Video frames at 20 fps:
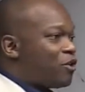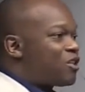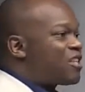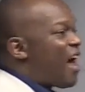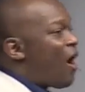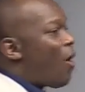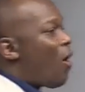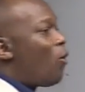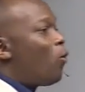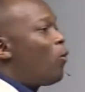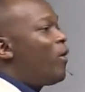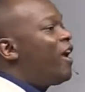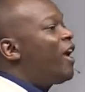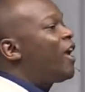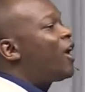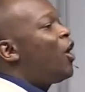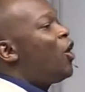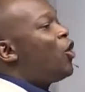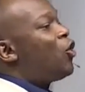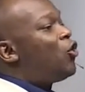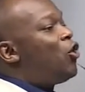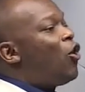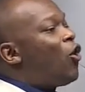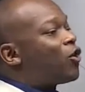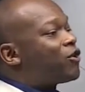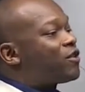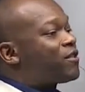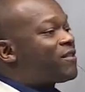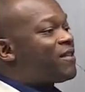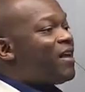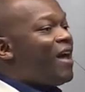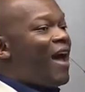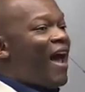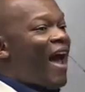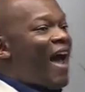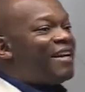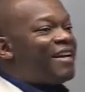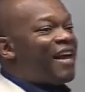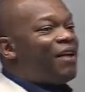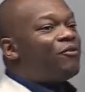this is how our week looks,
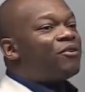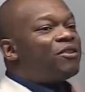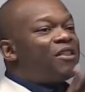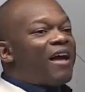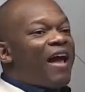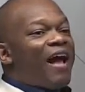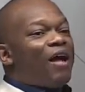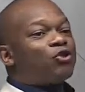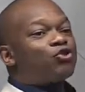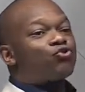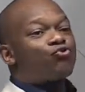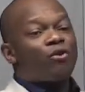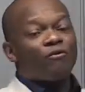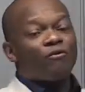and everything else